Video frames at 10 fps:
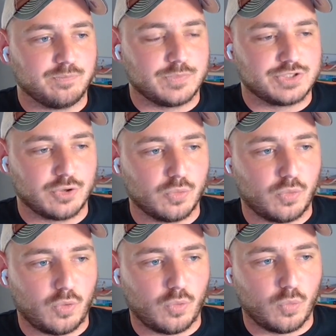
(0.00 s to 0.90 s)

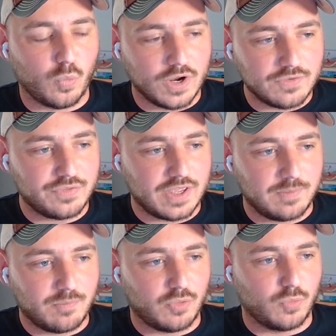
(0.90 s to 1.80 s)
So one of
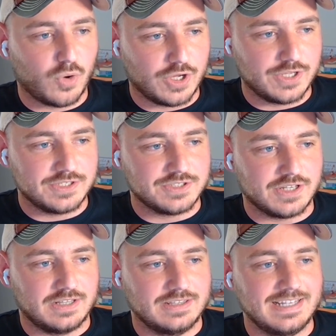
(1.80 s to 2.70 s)
them was
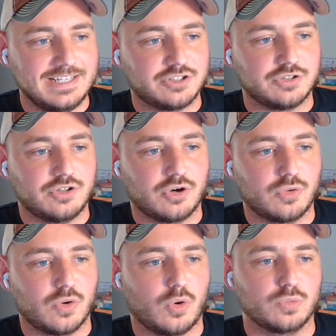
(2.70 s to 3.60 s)
need to
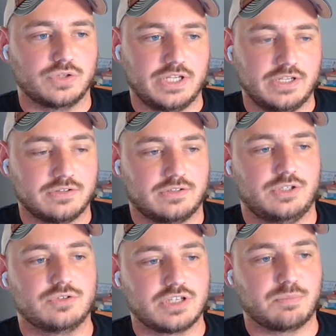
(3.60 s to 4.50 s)
know only.
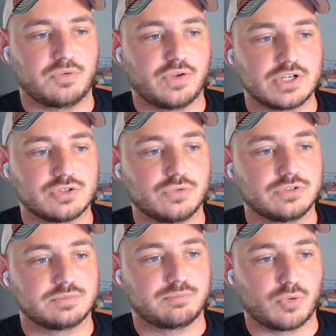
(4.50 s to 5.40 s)
You said professional
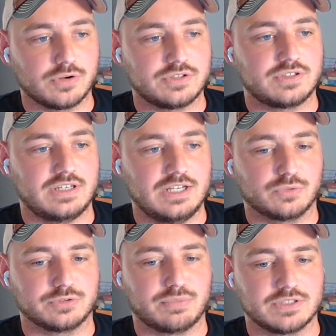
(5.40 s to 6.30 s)
sports
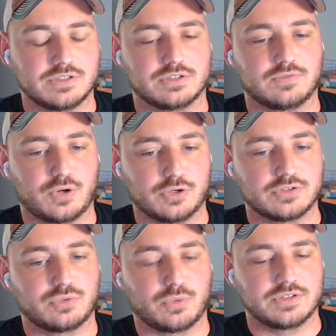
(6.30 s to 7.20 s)
equals business
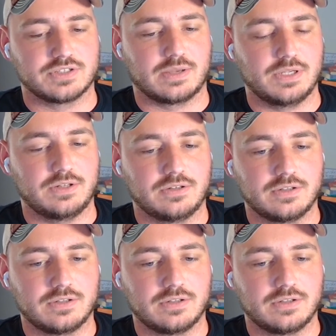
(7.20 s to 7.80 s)
first. What does that mean?